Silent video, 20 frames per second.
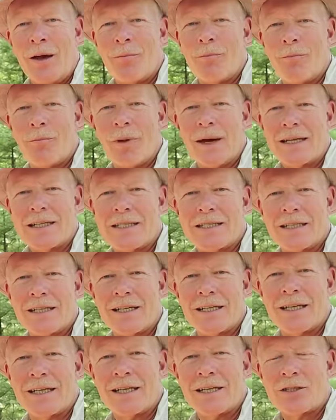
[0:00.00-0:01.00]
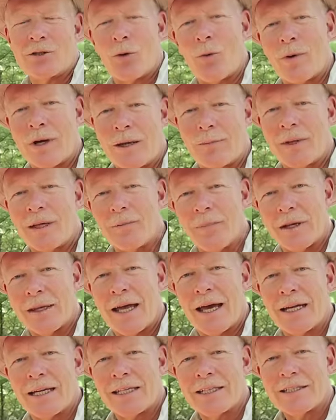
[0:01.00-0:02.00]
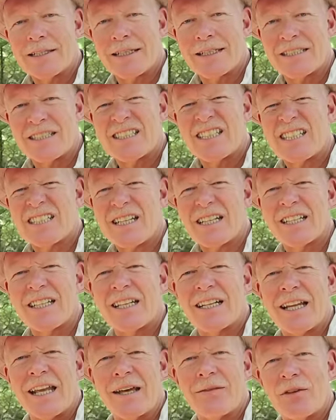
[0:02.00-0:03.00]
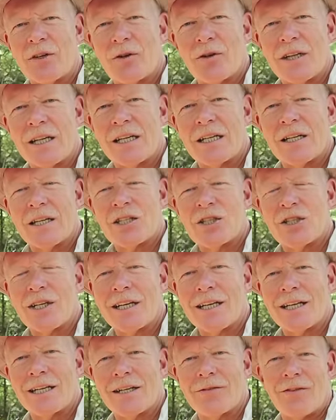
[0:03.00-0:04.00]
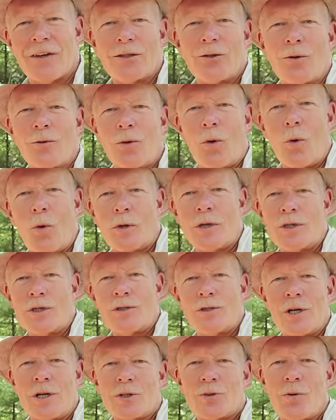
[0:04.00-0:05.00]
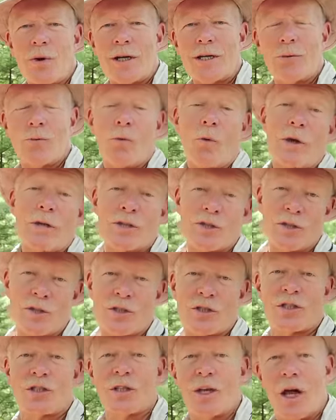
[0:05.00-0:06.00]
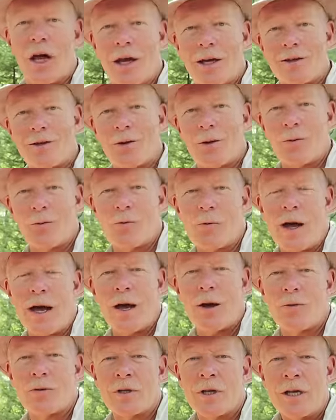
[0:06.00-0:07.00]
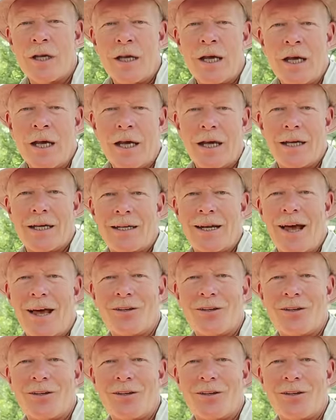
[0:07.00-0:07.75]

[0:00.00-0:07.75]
But uh, so what I mean by that is it's just a little heavy on the end of the stick. And if I don't hold it just right, it wants to slide around and